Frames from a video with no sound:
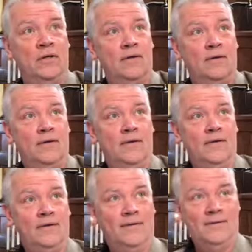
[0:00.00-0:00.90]

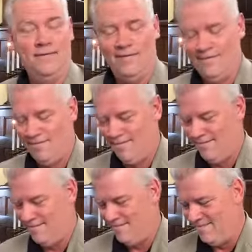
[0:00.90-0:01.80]

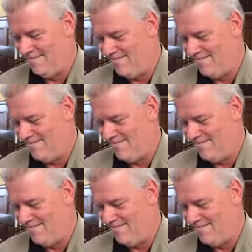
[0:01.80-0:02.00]
Nobody speaks.